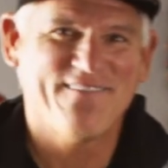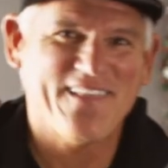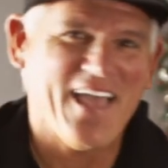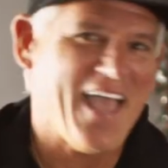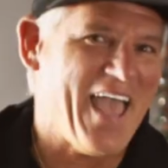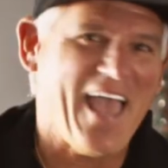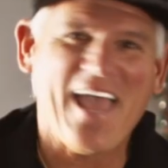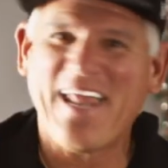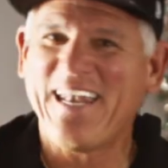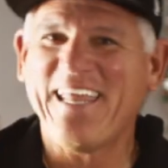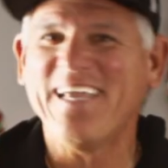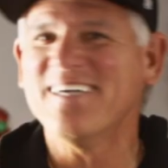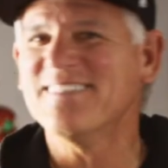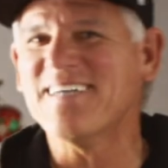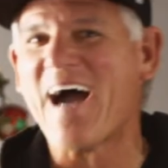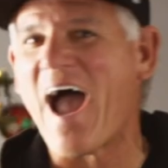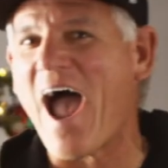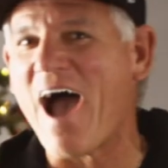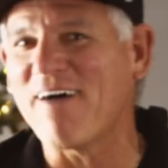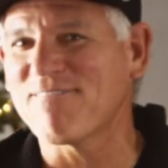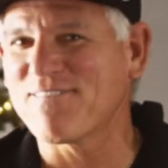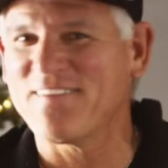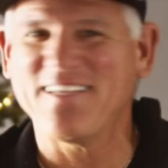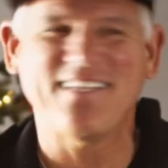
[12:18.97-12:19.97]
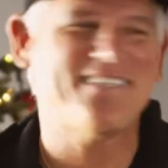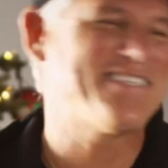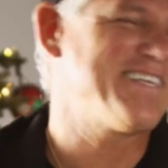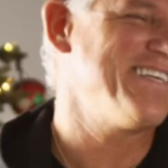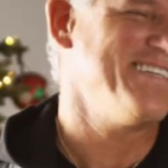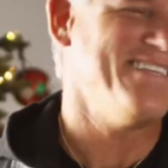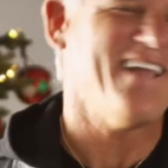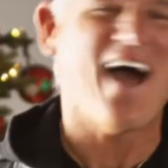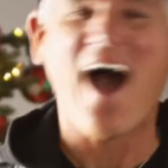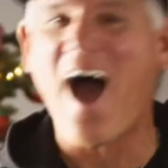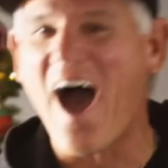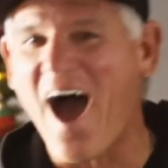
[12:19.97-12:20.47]
And he laughed, and he
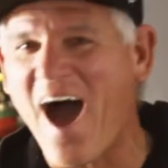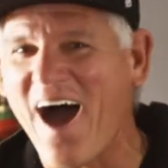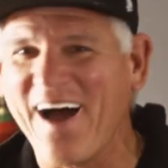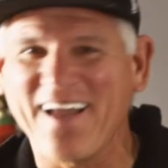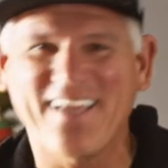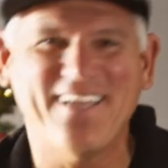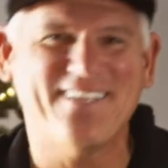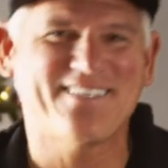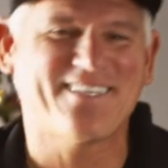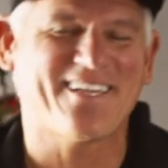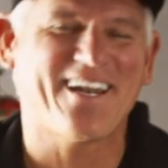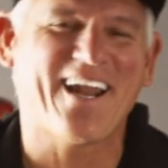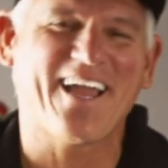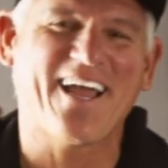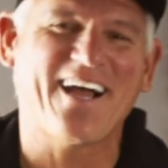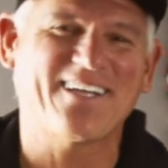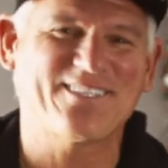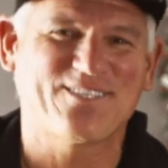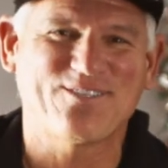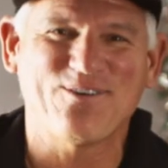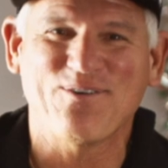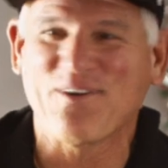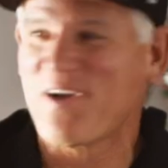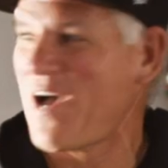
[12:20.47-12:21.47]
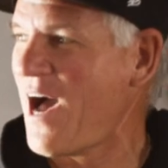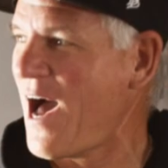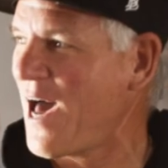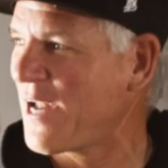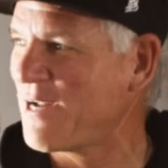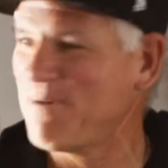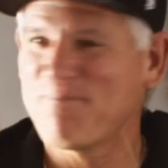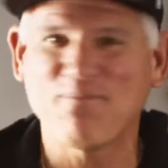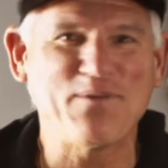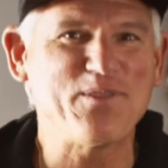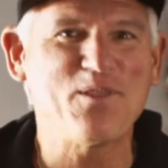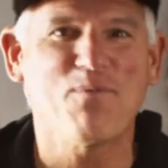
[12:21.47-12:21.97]
said, "Nah." He said, "I got so
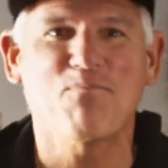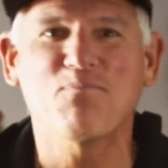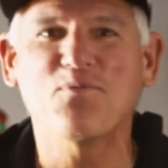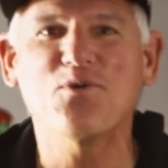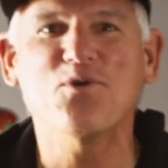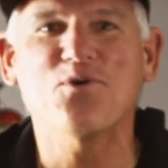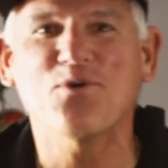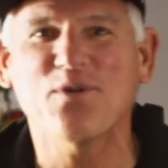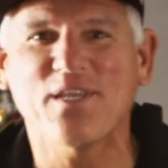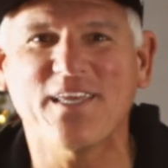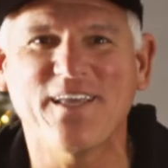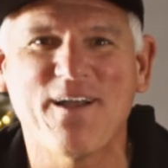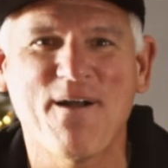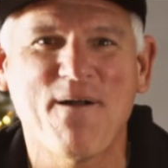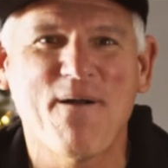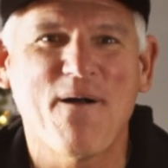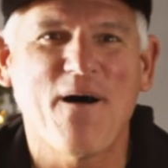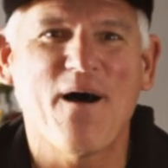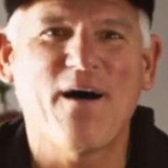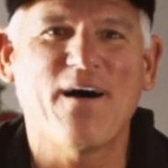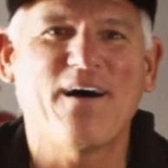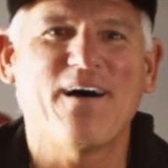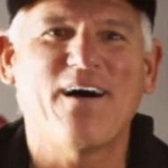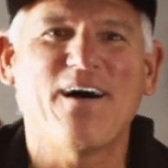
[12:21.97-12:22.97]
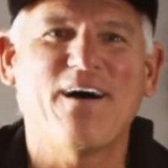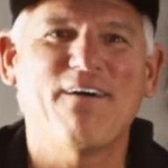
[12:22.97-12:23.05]
caught up in the beauty uh,